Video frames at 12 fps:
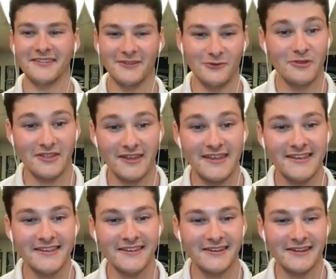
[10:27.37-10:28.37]
with the
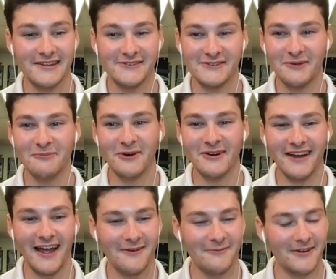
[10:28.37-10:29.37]
heat and getting sunburned.
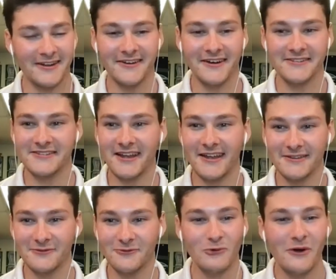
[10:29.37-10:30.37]
Oh my gosh.
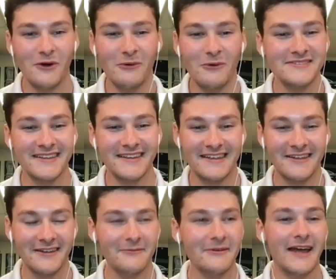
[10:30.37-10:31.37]
What was the heat?
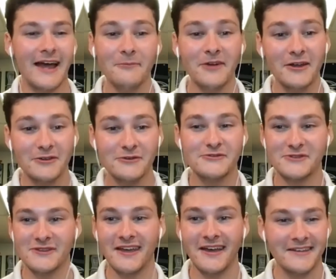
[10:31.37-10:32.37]
I mean, I'm not used
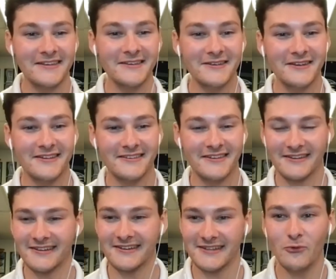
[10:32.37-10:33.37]
to that heat. And
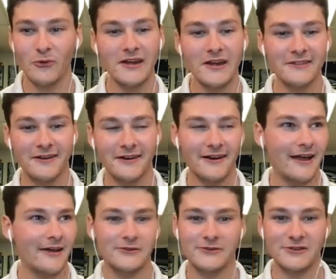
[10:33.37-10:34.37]
cause I went in there,
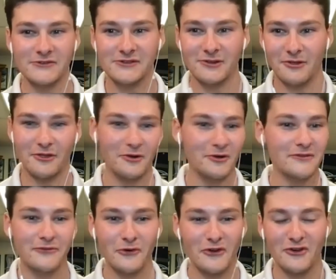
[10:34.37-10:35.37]
I was used to 30,
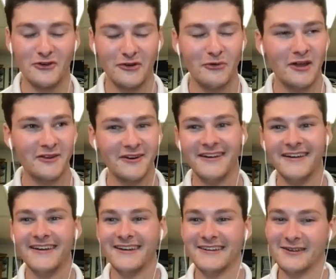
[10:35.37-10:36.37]
40 degree weather
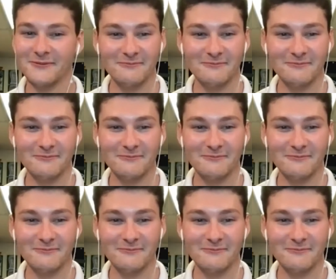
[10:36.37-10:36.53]
in